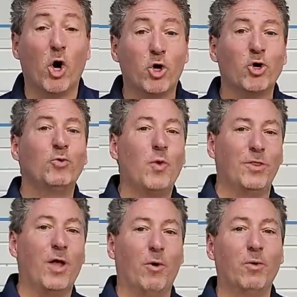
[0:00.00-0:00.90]
A good
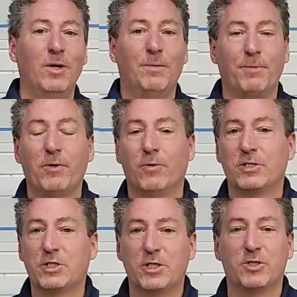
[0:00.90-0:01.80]
one, though,
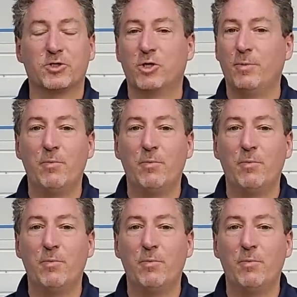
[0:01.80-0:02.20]
because there's going to be